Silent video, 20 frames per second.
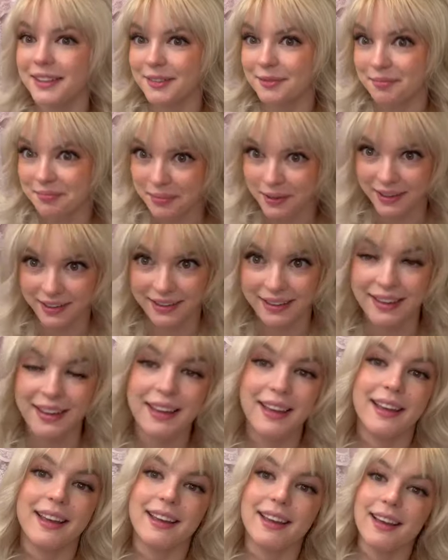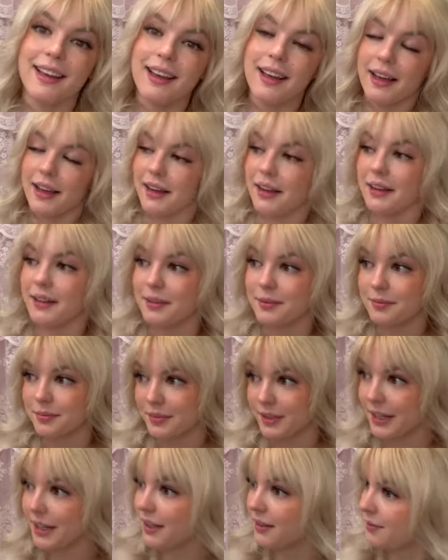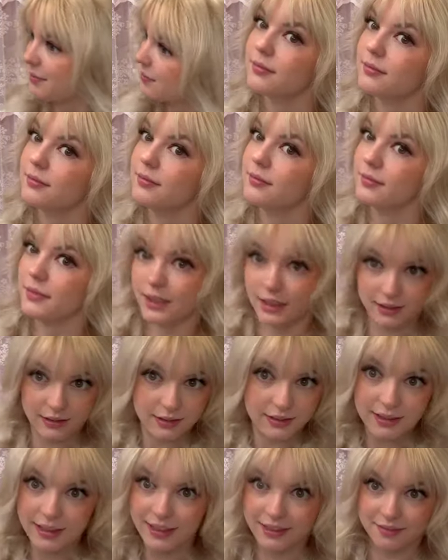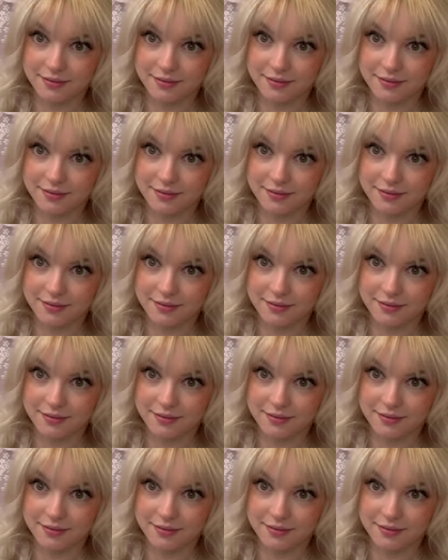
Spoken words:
But yeah, this is it.